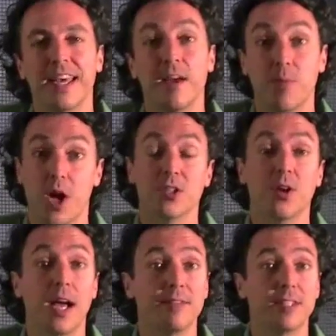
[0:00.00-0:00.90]
And we
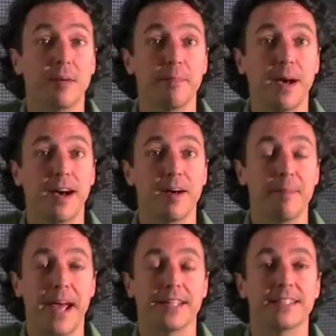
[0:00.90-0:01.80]
also have some
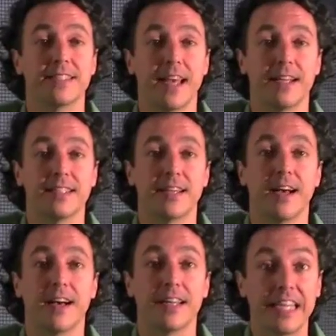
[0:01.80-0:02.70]
bats that
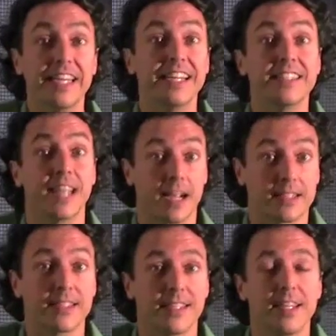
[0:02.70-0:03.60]
eat
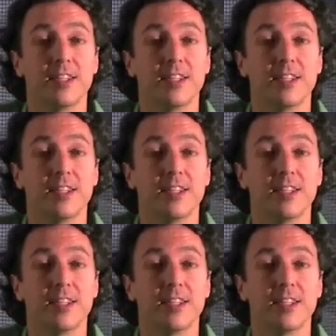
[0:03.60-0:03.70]
insects.